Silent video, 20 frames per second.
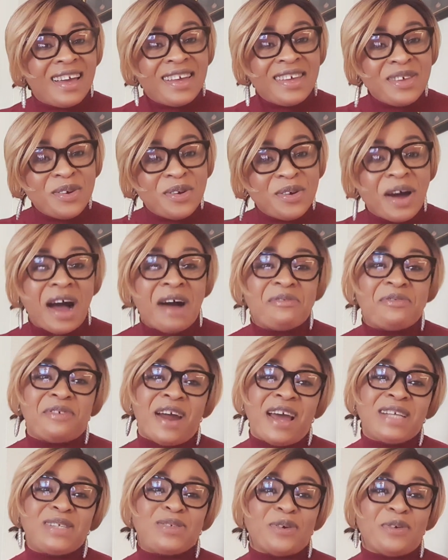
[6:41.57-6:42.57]
you have
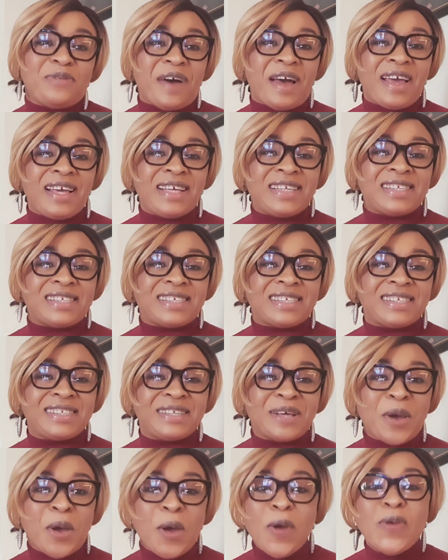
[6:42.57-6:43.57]
right over it.
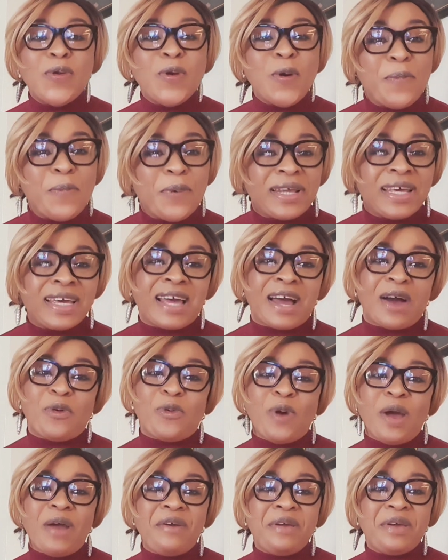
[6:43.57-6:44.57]
Nobody can
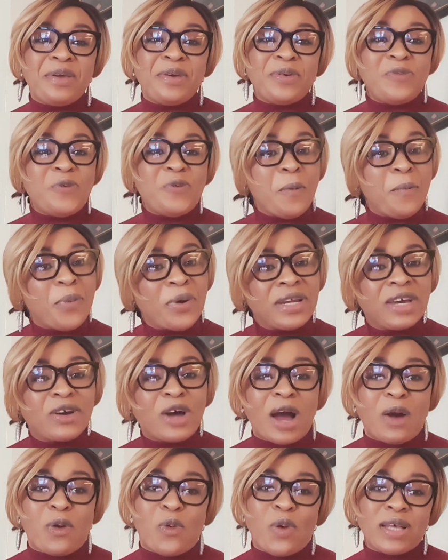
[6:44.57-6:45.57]
query you. Nobody
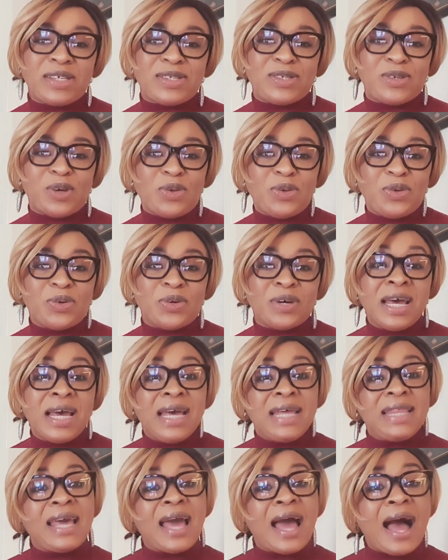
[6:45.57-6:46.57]
can question you.
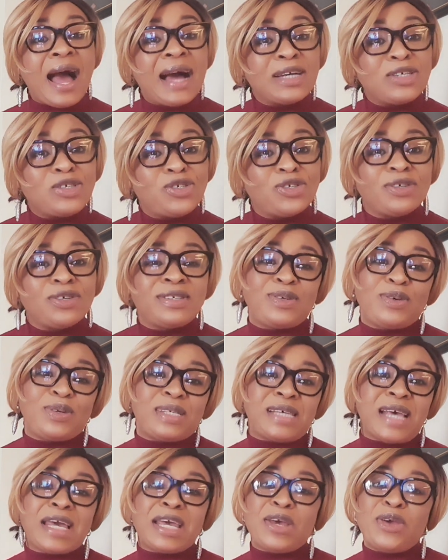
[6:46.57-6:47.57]
The actions you
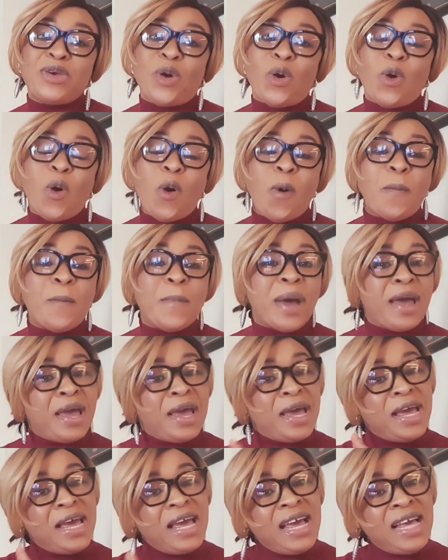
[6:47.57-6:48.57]
take in your home
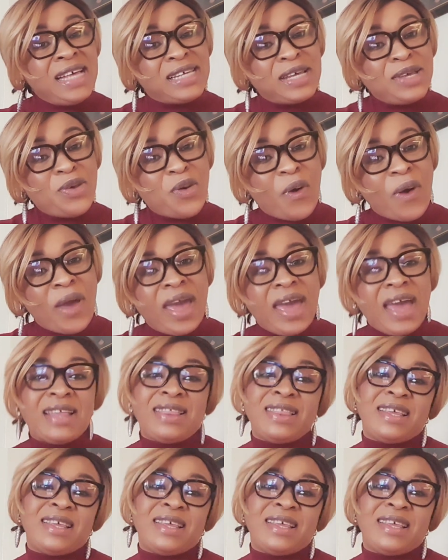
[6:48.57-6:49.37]
is in your hand.